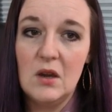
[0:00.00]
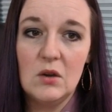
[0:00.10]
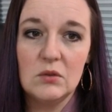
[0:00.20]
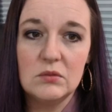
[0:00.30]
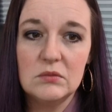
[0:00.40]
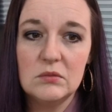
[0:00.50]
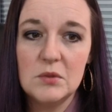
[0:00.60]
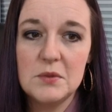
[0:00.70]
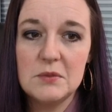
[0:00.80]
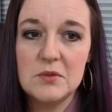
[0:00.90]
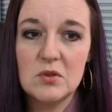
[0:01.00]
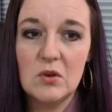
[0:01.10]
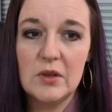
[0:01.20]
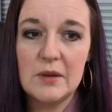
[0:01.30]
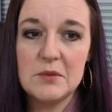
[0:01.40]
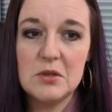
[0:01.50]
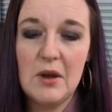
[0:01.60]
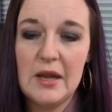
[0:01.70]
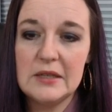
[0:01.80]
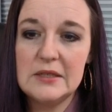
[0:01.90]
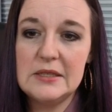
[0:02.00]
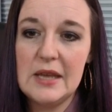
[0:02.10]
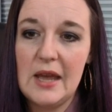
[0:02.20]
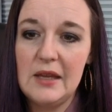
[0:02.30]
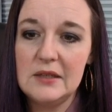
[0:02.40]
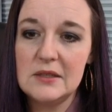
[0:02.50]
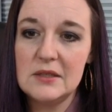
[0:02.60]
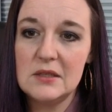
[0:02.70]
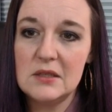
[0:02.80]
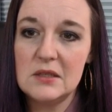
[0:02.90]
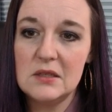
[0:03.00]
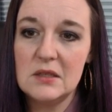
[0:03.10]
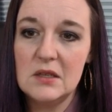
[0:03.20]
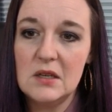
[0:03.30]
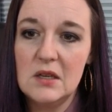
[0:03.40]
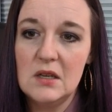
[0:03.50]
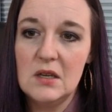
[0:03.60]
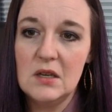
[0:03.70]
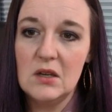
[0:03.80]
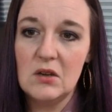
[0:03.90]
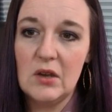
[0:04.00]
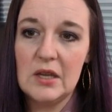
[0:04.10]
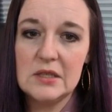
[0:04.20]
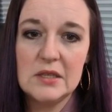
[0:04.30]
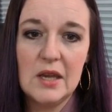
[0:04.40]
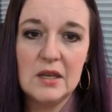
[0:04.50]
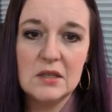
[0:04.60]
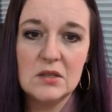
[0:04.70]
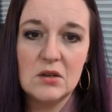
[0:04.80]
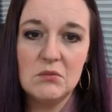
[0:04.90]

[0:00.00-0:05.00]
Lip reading: Oh, whoops, I'm scrolling up too high. Debt. Okay, debt is our